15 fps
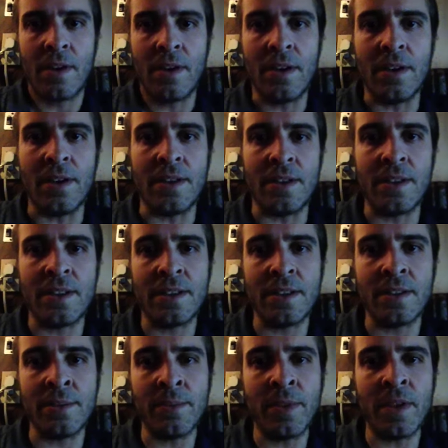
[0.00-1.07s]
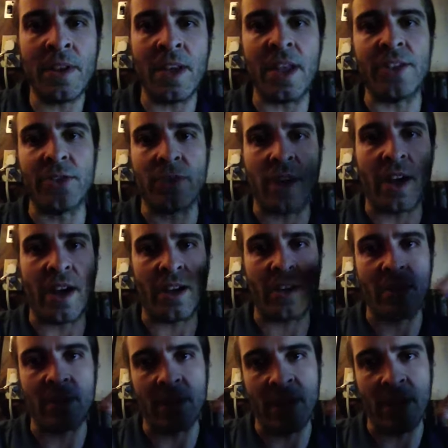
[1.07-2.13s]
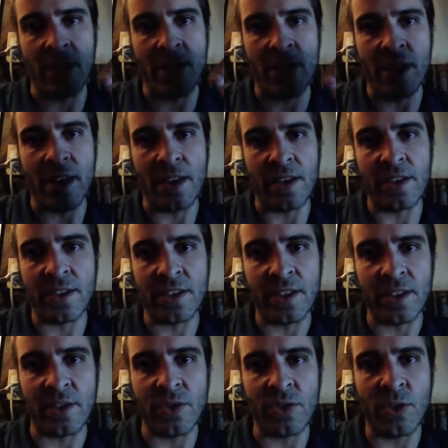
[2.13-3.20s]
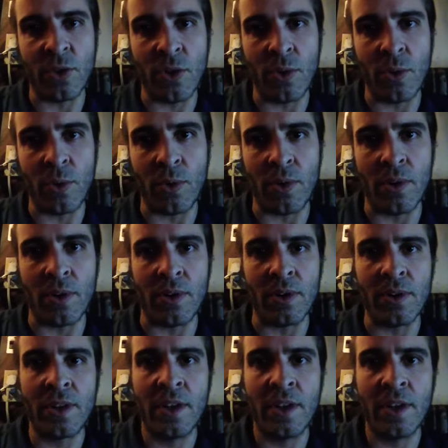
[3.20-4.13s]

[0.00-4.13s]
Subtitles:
I am the nature hacker, and this is your world.